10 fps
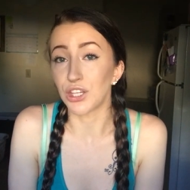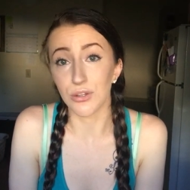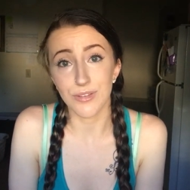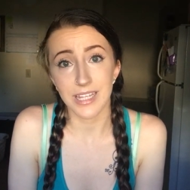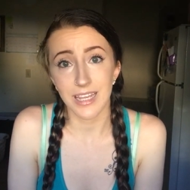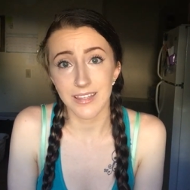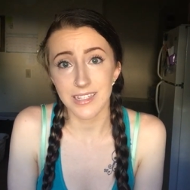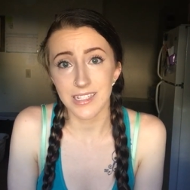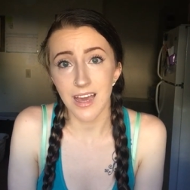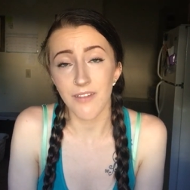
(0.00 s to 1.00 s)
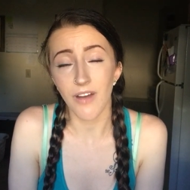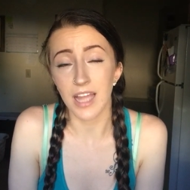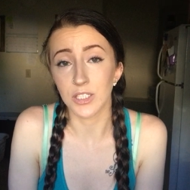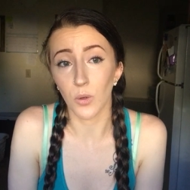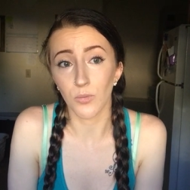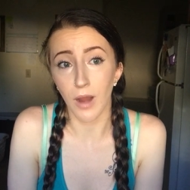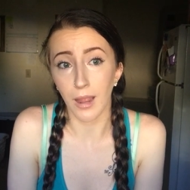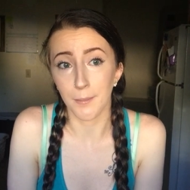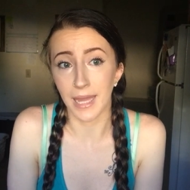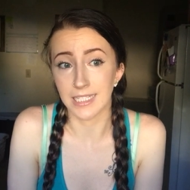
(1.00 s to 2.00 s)
using the stuff, I don't
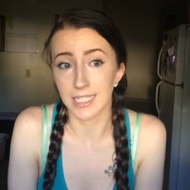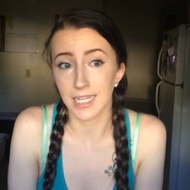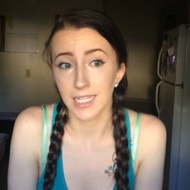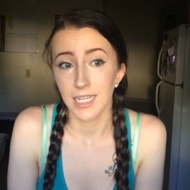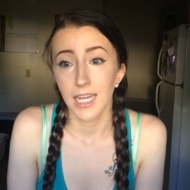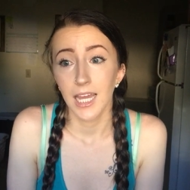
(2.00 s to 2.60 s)
recommend it.